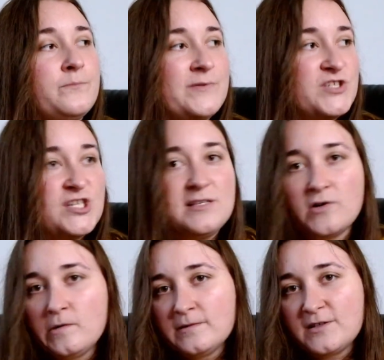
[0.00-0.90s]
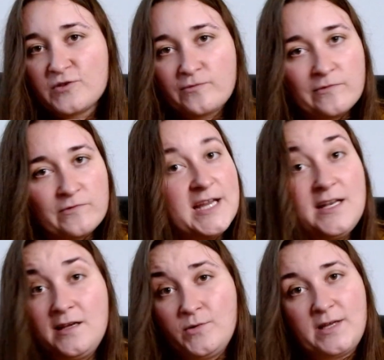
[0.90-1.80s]
But she told us
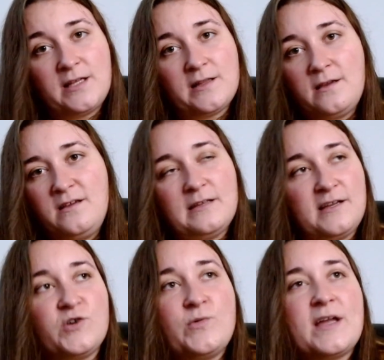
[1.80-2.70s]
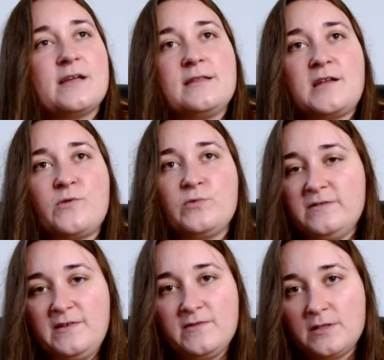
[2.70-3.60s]
really quickly, like quicker than I would
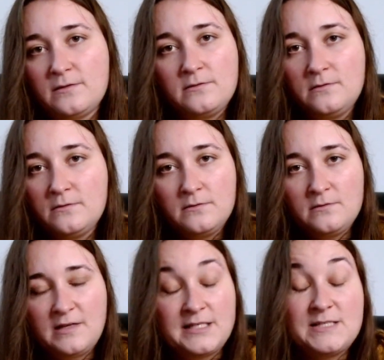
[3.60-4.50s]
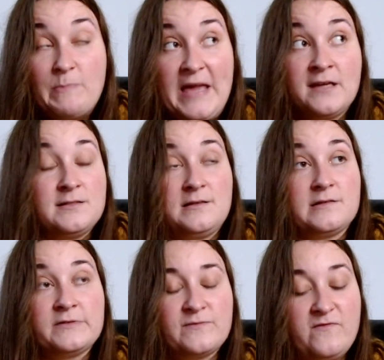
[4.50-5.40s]
have even expected. I
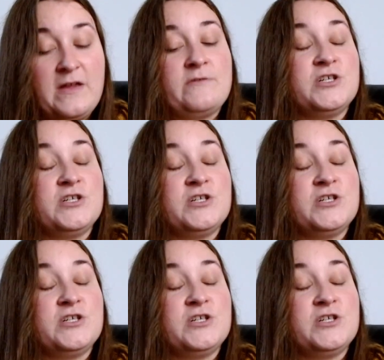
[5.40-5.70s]
was very